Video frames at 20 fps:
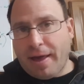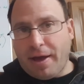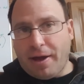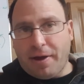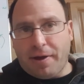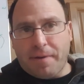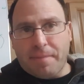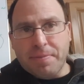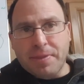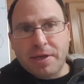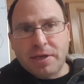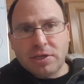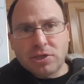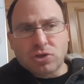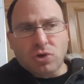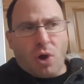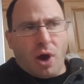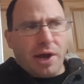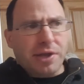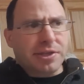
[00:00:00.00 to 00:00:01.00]
Um,
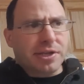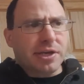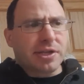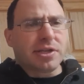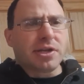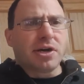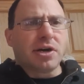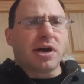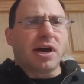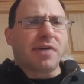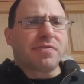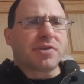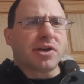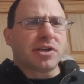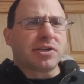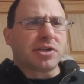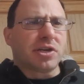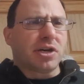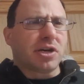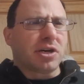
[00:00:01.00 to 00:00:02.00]
so I did, uh, I've
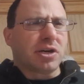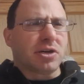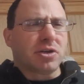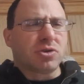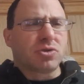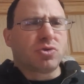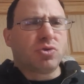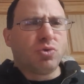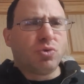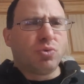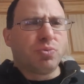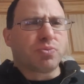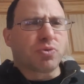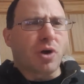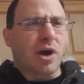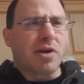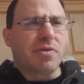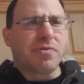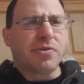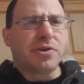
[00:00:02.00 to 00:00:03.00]
done uh, two
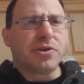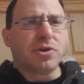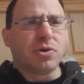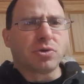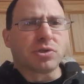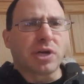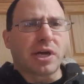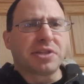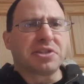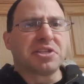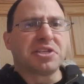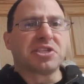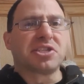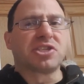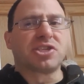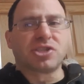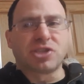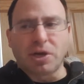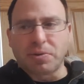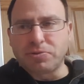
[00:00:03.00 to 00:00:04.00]
prior videos on this
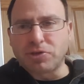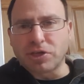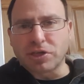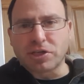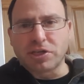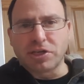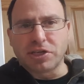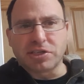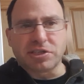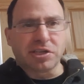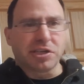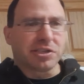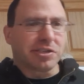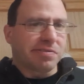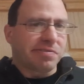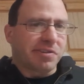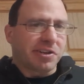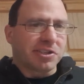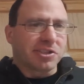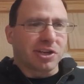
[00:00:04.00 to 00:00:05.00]
subject. It's, it's
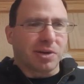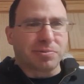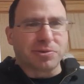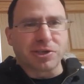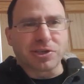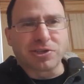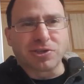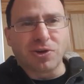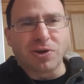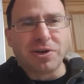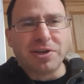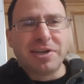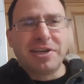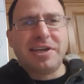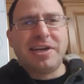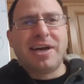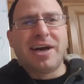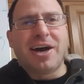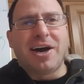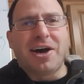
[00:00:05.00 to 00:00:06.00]
a fun subject, so
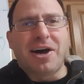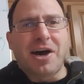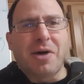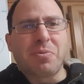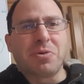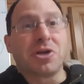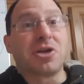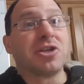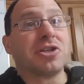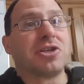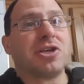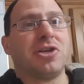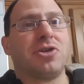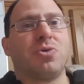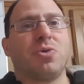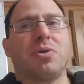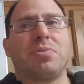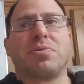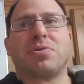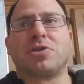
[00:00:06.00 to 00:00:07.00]
uh, I'm going to
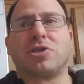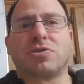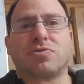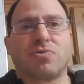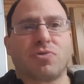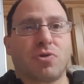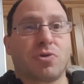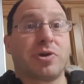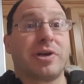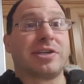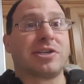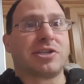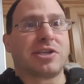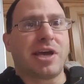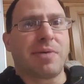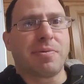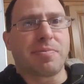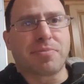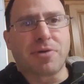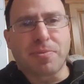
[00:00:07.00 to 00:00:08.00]
continue it just for
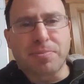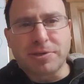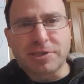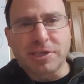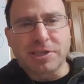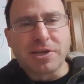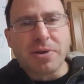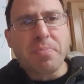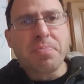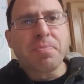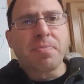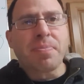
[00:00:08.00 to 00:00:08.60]
entertainment purposes.